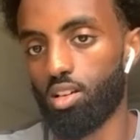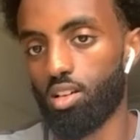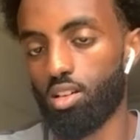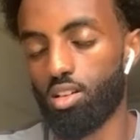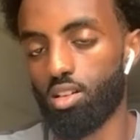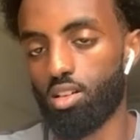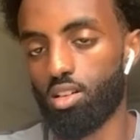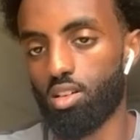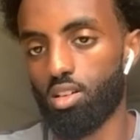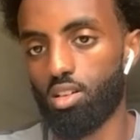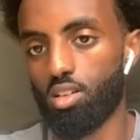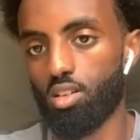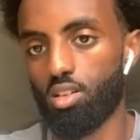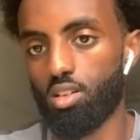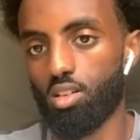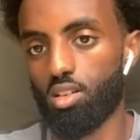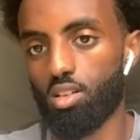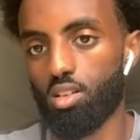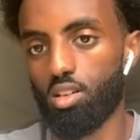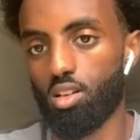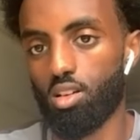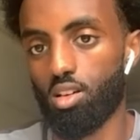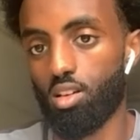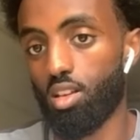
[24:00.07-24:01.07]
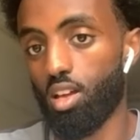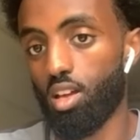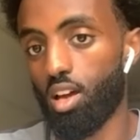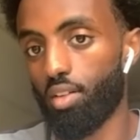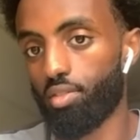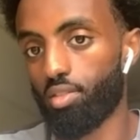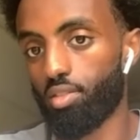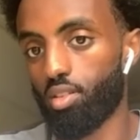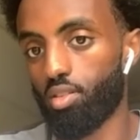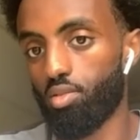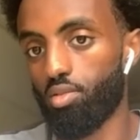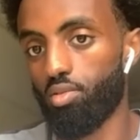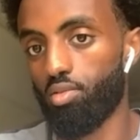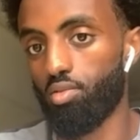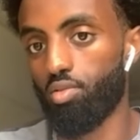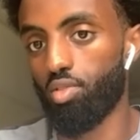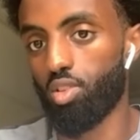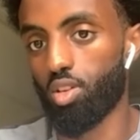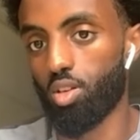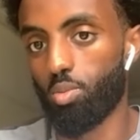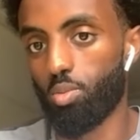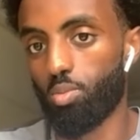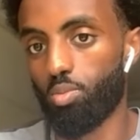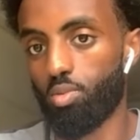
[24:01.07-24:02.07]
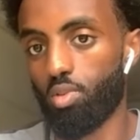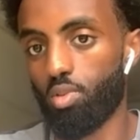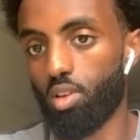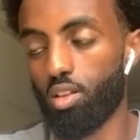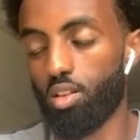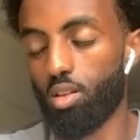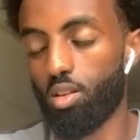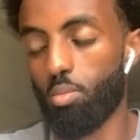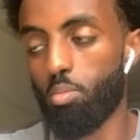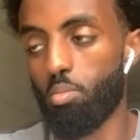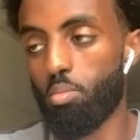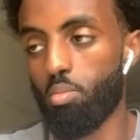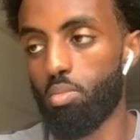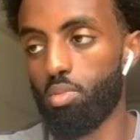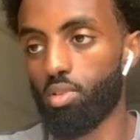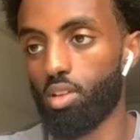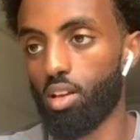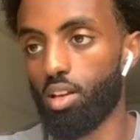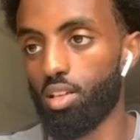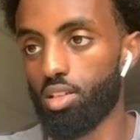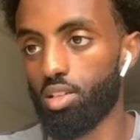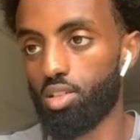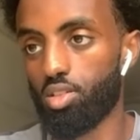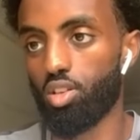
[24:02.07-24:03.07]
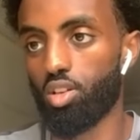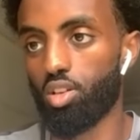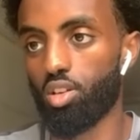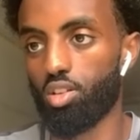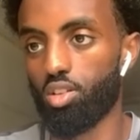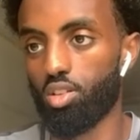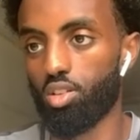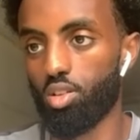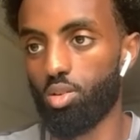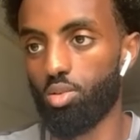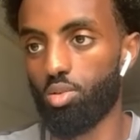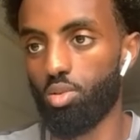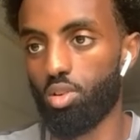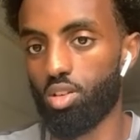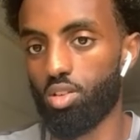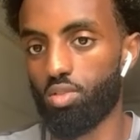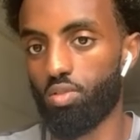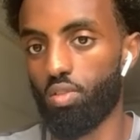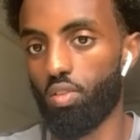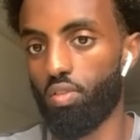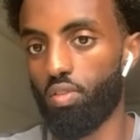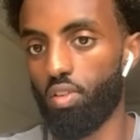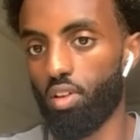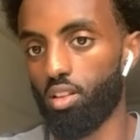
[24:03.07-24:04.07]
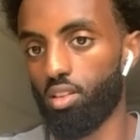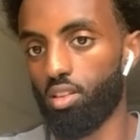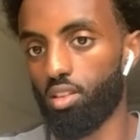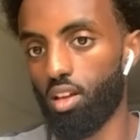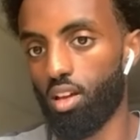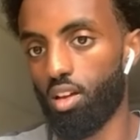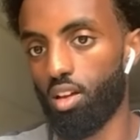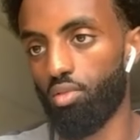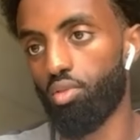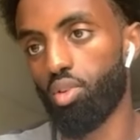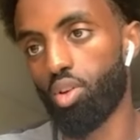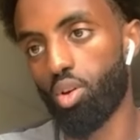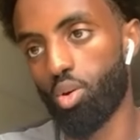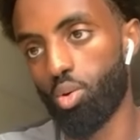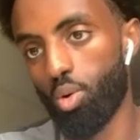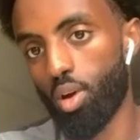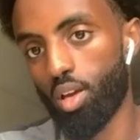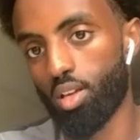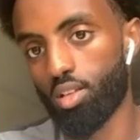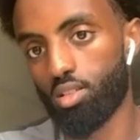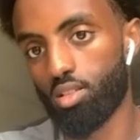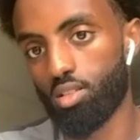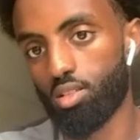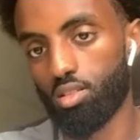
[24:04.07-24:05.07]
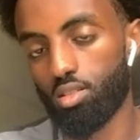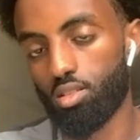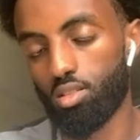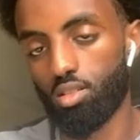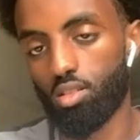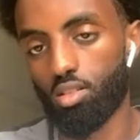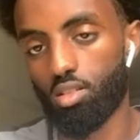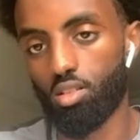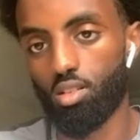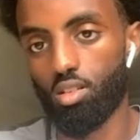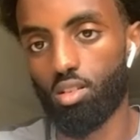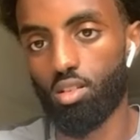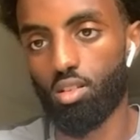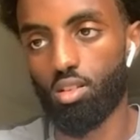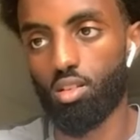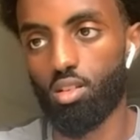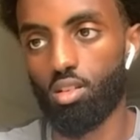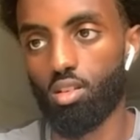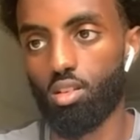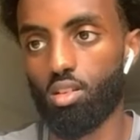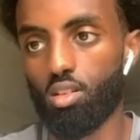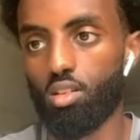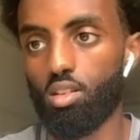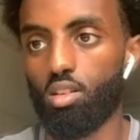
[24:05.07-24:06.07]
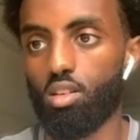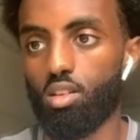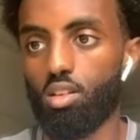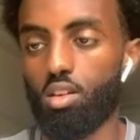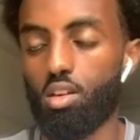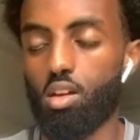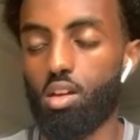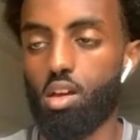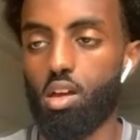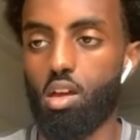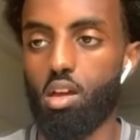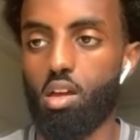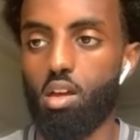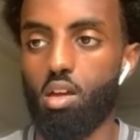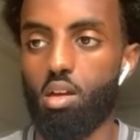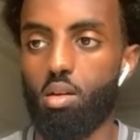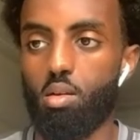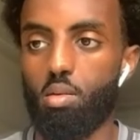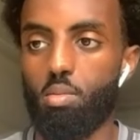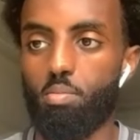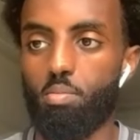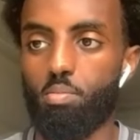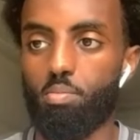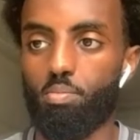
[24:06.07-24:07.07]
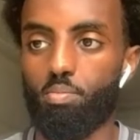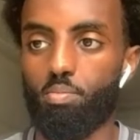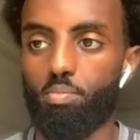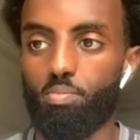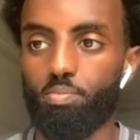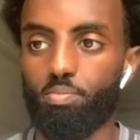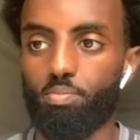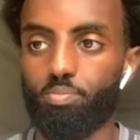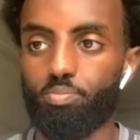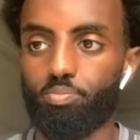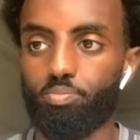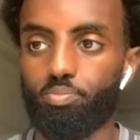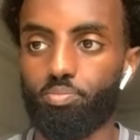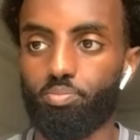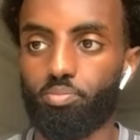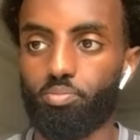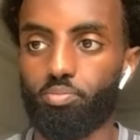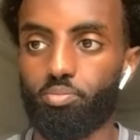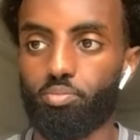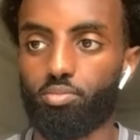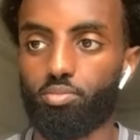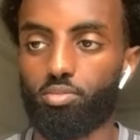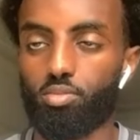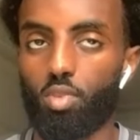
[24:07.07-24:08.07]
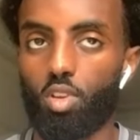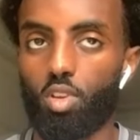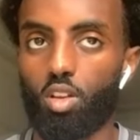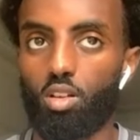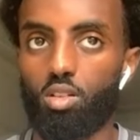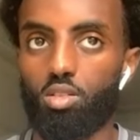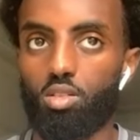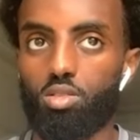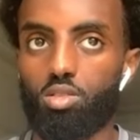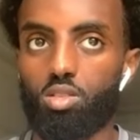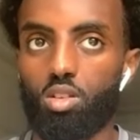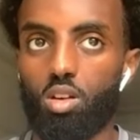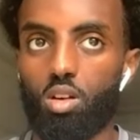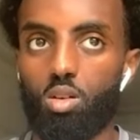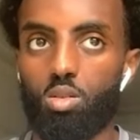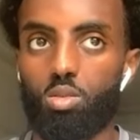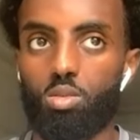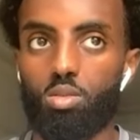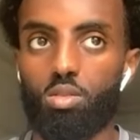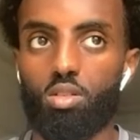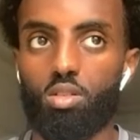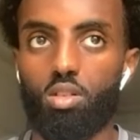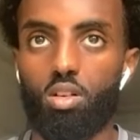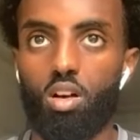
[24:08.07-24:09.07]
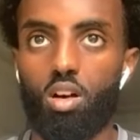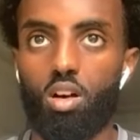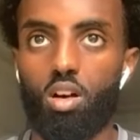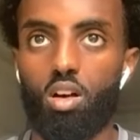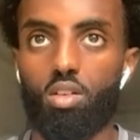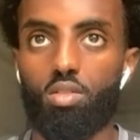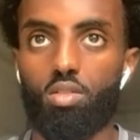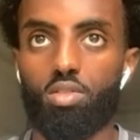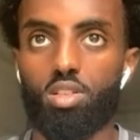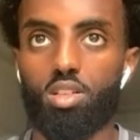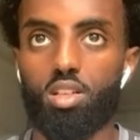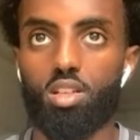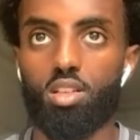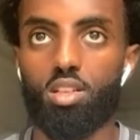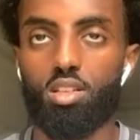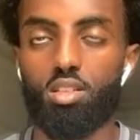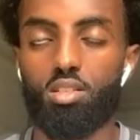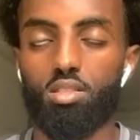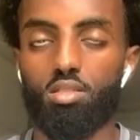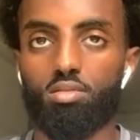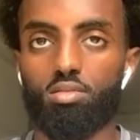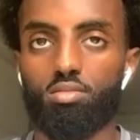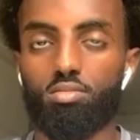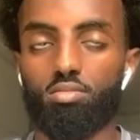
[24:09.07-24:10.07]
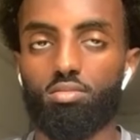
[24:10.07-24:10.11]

that. And you have to, and then the least you can do is fulfill their request. Um. So, obviously,